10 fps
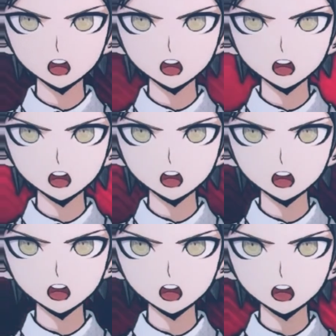
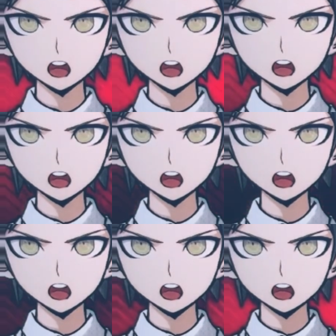
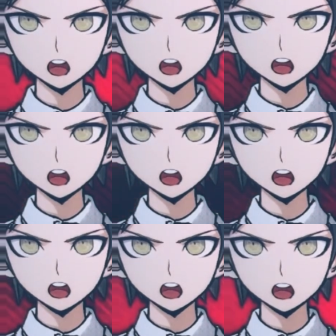
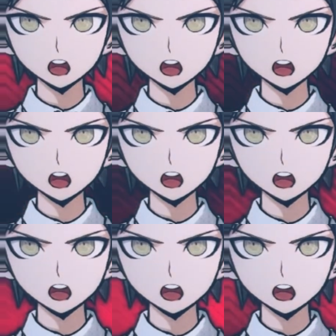
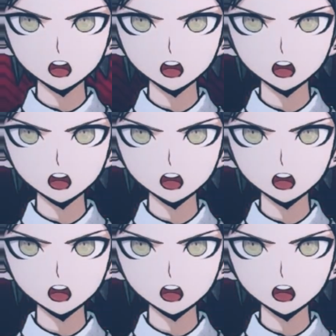No words are spoken by the person on screen.